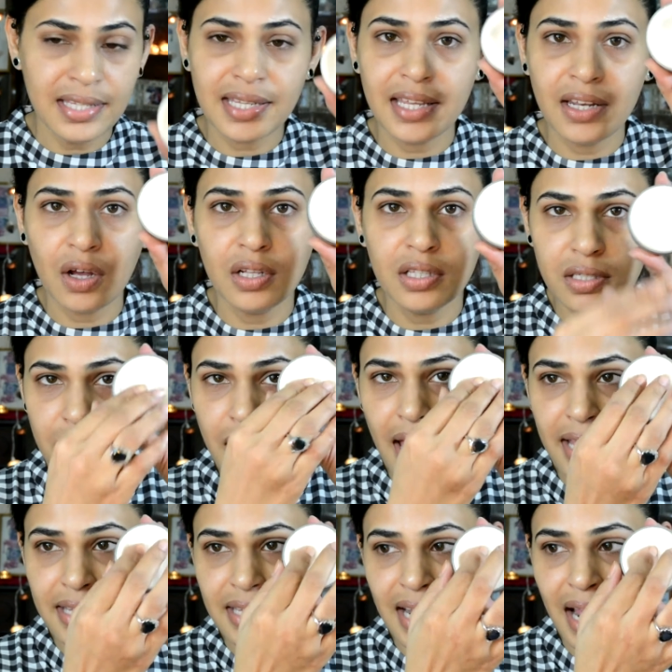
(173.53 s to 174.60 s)
It also
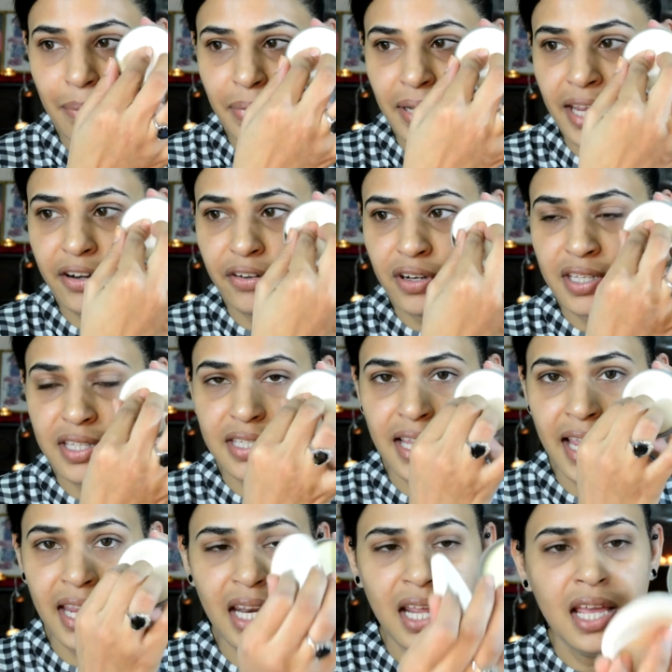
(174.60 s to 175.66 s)
has an applicator
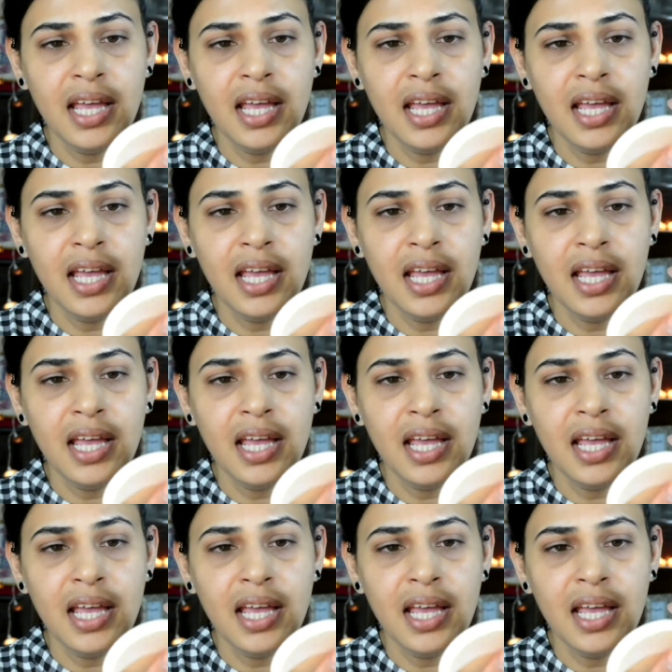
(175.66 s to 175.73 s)
inside.